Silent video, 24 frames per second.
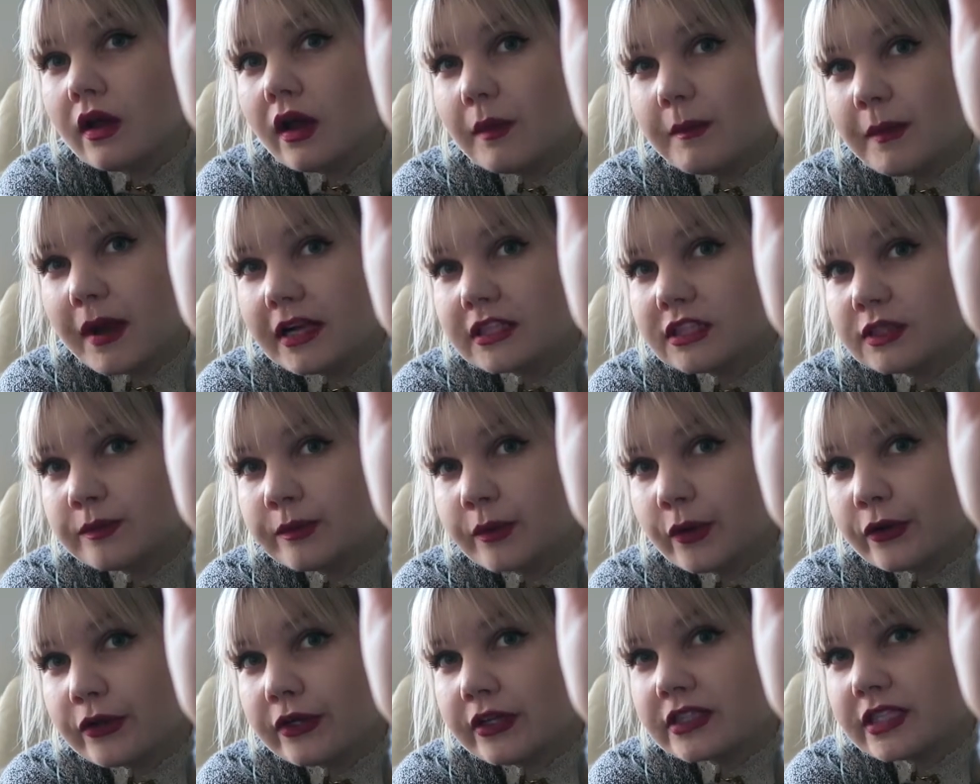Imagine
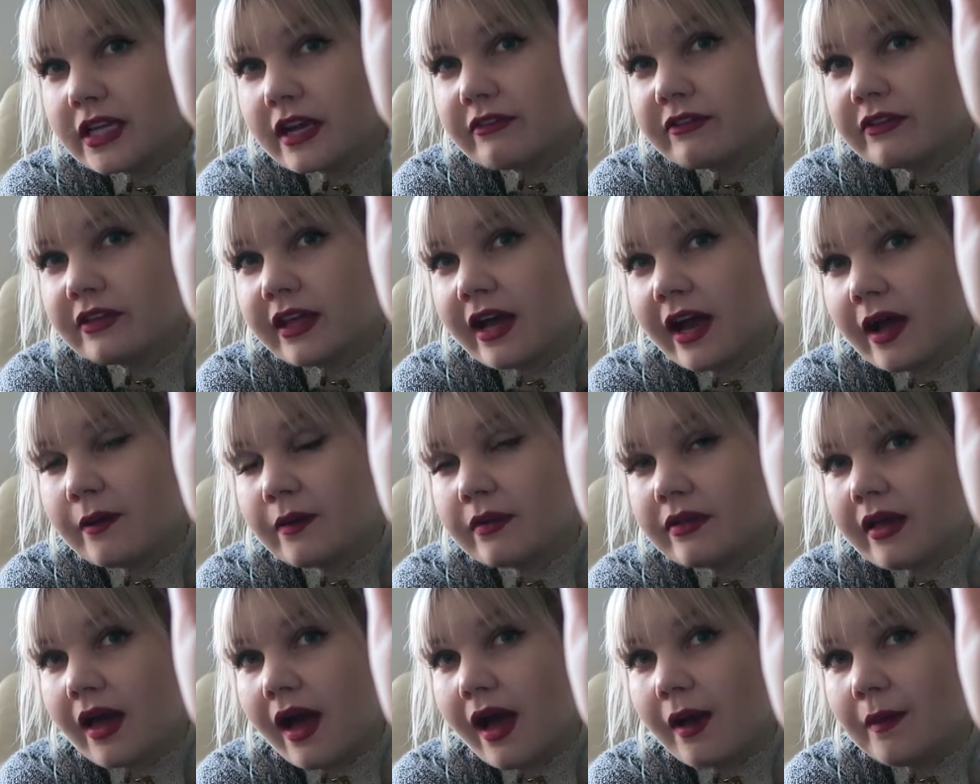poking yourself in the eye
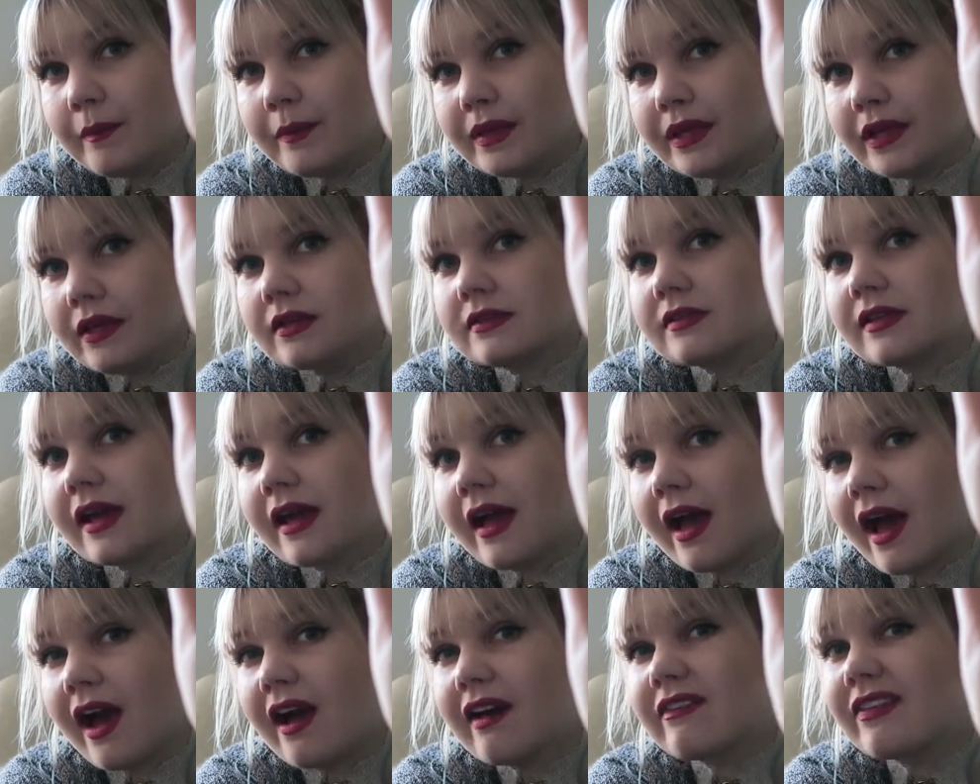with that, because I
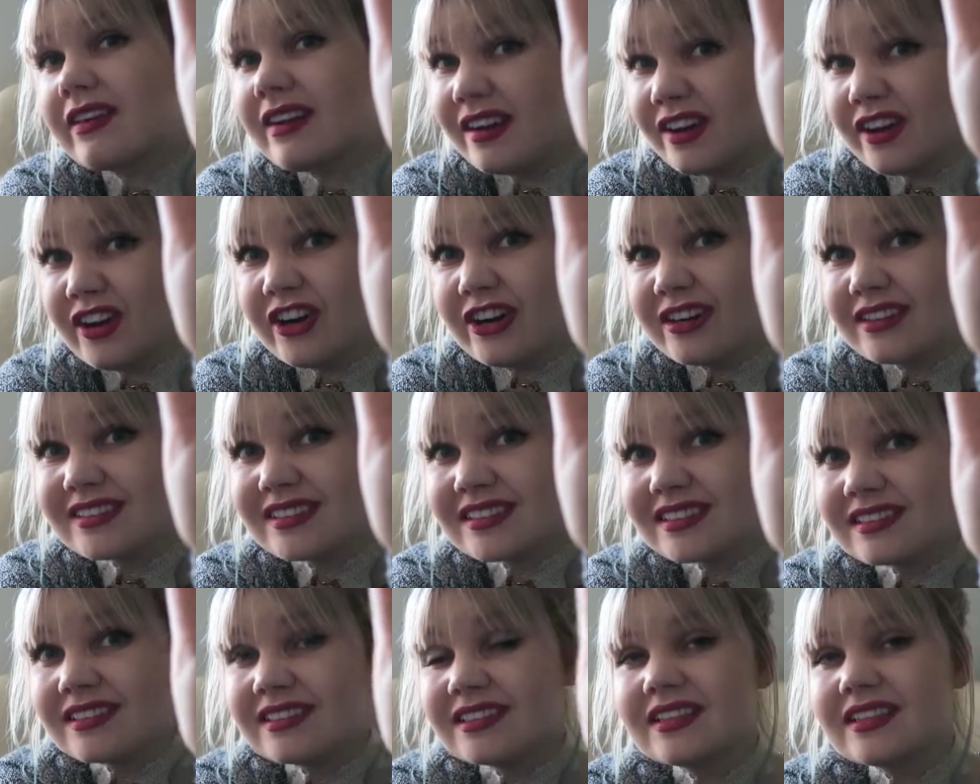have and it hurts.